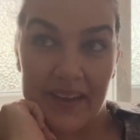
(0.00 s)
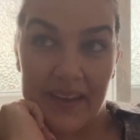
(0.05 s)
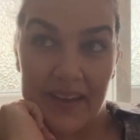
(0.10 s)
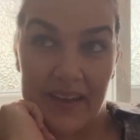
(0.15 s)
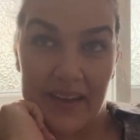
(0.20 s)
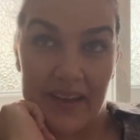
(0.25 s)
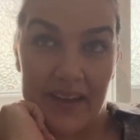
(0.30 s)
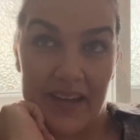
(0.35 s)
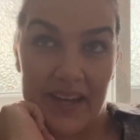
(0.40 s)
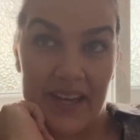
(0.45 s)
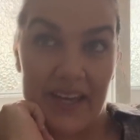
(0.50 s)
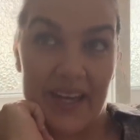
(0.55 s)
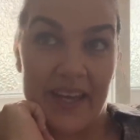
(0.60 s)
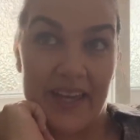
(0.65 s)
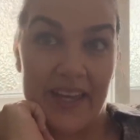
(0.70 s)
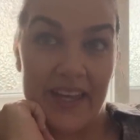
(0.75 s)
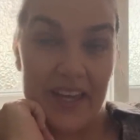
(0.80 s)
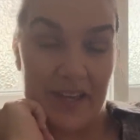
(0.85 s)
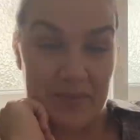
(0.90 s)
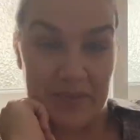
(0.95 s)

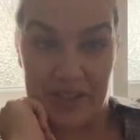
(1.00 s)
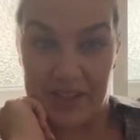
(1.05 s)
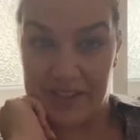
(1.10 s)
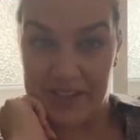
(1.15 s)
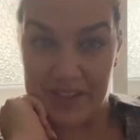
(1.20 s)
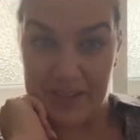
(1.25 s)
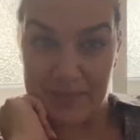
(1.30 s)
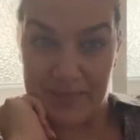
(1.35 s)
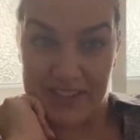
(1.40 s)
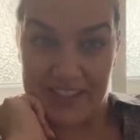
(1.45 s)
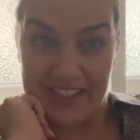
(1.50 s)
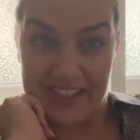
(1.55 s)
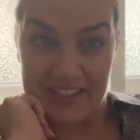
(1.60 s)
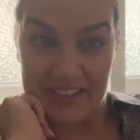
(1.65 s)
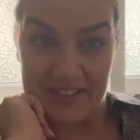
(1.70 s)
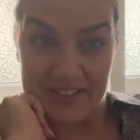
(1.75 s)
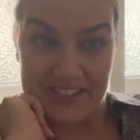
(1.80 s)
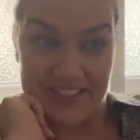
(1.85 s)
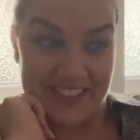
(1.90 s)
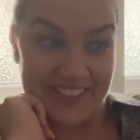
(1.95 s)
I am going to get my
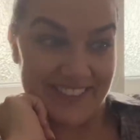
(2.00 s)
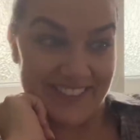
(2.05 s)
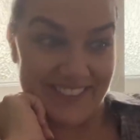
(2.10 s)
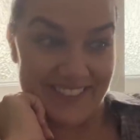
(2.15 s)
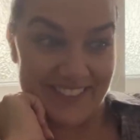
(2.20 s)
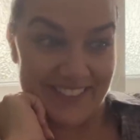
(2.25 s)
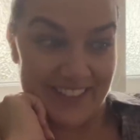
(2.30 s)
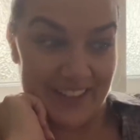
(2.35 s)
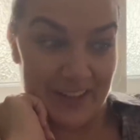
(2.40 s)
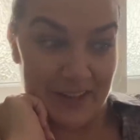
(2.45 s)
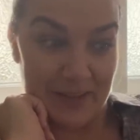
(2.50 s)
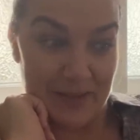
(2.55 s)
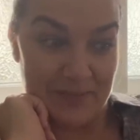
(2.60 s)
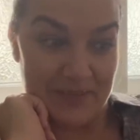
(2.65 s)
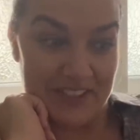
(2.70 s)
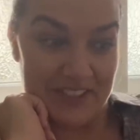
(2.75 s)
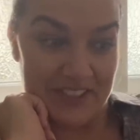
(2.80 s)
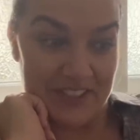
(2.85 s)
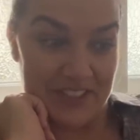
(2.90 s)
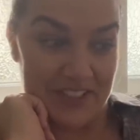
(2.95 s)
nails done. I'm
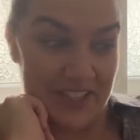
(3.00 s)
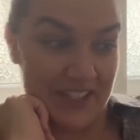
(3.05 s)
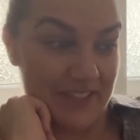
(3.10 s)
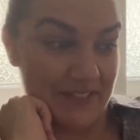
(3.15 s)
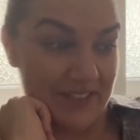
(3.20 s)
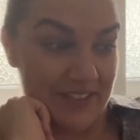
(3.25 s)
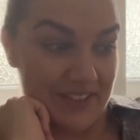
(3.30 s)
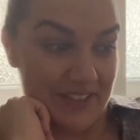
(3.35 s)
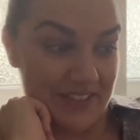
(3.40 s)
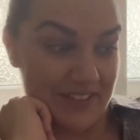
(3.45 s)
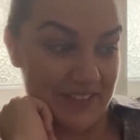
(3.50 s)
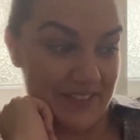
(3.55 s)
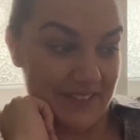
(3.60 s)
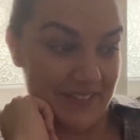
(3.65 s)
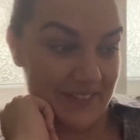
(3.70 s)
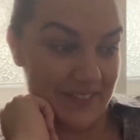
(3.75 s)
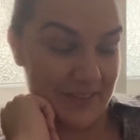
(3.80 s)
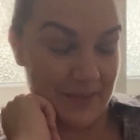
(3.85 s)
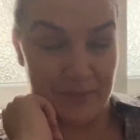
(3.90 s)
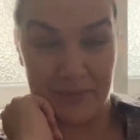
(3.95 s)
going to share with
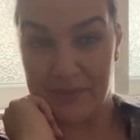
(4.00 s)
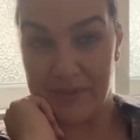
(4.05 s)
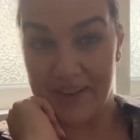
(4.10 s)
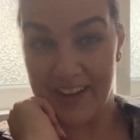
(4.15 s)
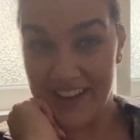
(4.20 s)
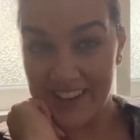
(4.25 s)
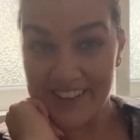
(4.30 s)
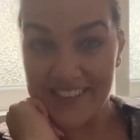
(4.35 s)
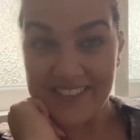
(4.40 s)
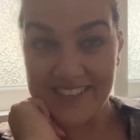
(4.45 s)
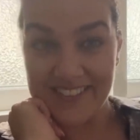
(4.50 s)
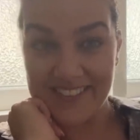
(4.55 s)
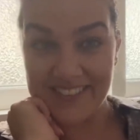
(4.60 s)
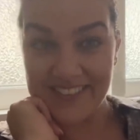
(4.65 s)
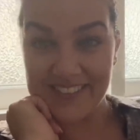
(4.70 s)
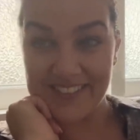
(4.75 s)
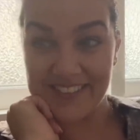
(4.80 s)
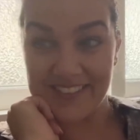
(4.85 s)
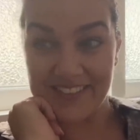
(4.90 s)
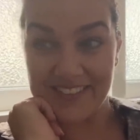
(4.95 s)
you the worst
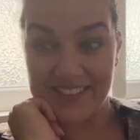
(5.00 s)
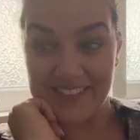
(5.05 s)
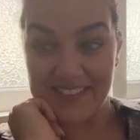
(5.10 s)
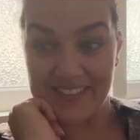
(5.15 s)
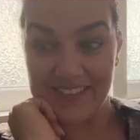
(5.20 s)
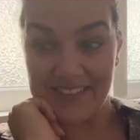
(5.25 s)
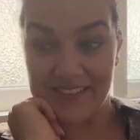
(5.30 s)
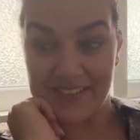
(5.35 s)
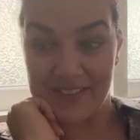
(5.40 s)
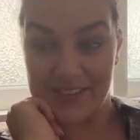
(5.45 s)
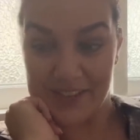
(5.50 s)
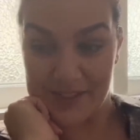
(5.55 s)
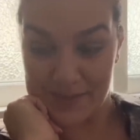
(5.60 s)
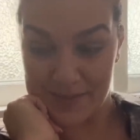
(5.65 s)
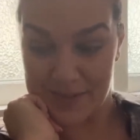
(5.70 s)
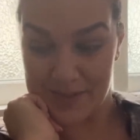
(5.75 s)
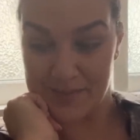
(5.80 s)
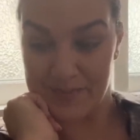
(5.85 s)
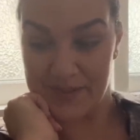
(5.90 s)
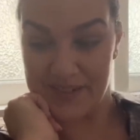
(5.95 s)

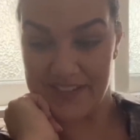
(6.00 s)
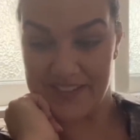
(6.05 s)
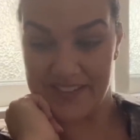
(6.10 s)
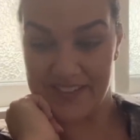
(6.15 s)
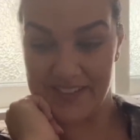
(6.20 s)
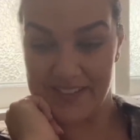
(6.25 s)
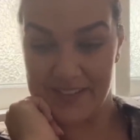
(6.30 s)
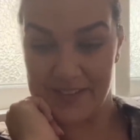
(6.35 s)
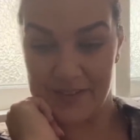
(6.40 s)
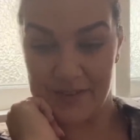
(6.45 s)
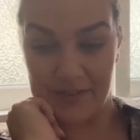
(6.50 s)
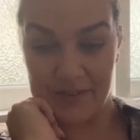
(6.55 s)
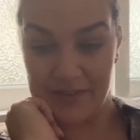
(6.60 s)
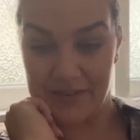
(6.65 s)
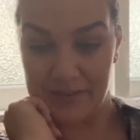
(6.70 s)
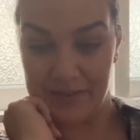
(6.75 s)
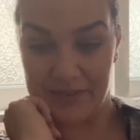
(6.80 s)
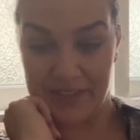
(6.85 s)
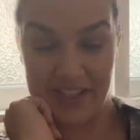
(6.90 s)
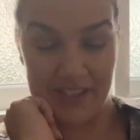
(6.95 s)
Christmas presents
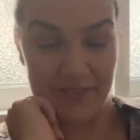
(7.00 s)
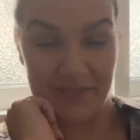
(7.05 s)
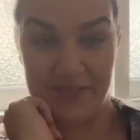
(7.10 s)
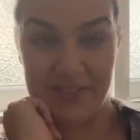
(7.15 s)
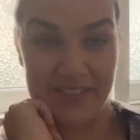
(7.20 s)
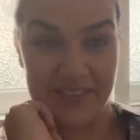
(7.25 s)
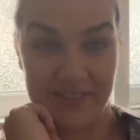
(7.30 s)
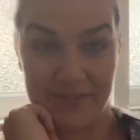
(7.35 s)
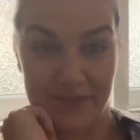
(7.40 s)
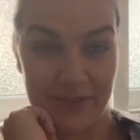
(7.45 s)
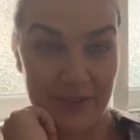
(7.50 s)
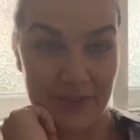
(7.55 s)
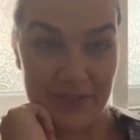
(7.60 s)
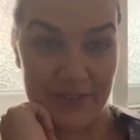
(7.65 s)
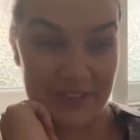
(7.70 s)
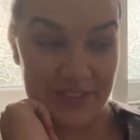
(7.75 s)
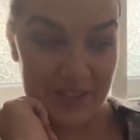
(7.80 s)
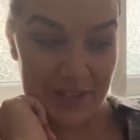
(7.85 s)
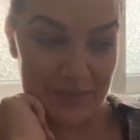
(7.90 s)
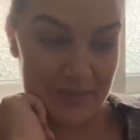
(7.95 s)
or gifts, full
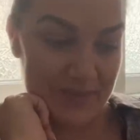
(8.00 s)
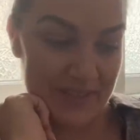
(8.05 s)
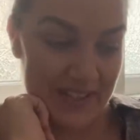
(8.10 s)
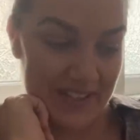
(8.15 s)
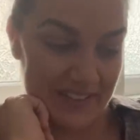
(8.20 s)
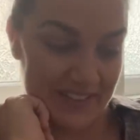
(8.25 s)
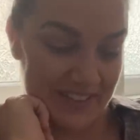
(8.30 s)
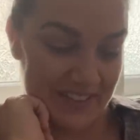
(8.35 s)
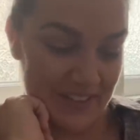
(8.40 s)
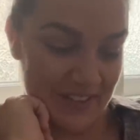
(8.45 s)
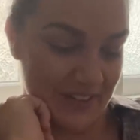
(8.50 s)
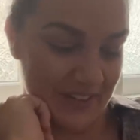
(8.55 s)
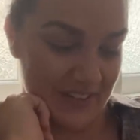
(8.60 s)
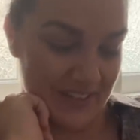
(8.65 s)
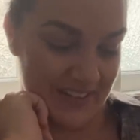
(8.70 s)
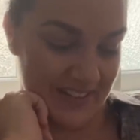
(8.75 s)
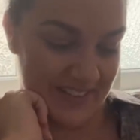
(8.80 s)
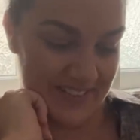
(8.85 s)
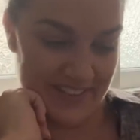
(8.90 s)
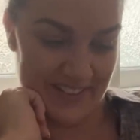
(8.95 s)
stop, that you
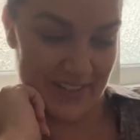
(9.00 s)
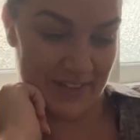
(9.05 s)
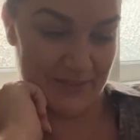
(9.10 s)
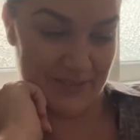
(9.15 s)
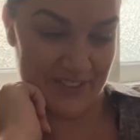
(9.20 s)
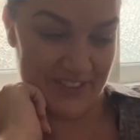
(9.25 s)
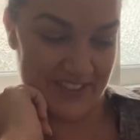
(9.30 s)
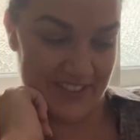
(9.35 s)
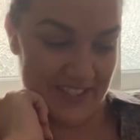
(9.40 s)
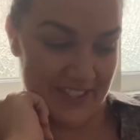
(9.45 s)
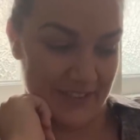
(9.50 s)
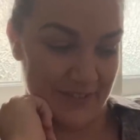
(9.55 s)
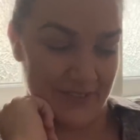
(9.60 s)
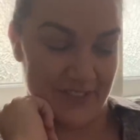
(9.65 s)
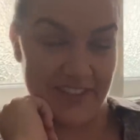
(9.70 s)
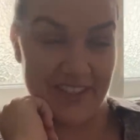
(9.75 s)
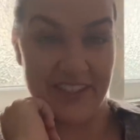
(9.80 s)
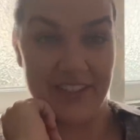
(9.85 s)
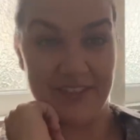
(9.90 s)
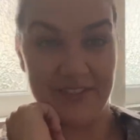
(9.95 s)
guys have
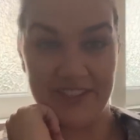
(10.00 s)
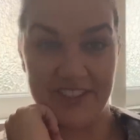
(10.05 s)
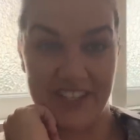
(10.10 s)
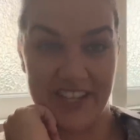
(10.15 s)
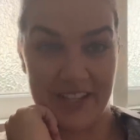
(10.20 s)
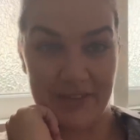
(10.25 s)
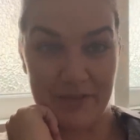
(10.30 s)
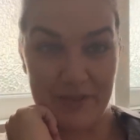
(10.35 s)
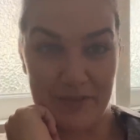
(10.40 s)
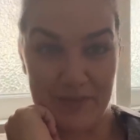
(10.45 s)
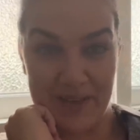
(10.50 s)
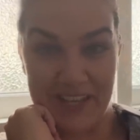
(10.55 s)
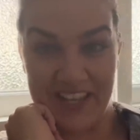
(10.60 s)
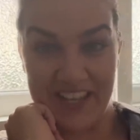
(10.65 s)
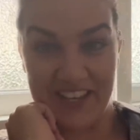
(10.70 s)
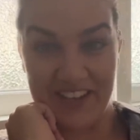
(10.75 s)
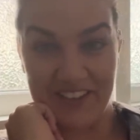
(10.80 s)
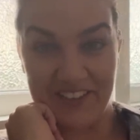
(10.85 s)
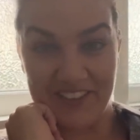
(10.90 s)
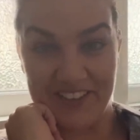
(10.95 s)
received that you've shared with
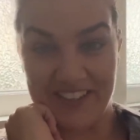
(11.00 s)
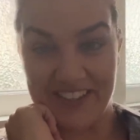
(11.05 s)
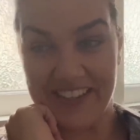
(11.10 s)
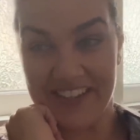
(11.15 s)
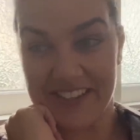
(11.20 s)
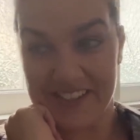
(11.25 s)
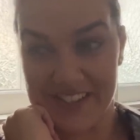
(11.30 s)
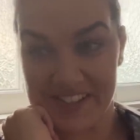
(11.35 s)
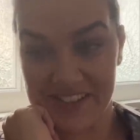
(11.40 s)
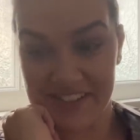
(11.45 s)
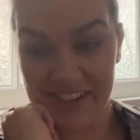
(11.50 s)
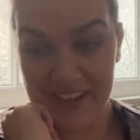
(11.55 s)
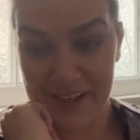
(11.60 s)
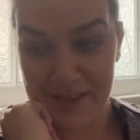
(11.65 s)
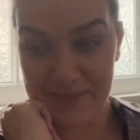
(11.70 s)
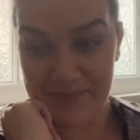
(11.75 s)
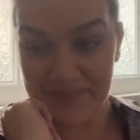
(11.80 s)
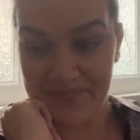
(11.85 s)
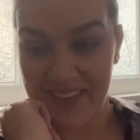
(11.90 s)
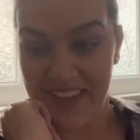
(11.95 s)
me on
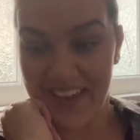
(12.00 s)
Instagram.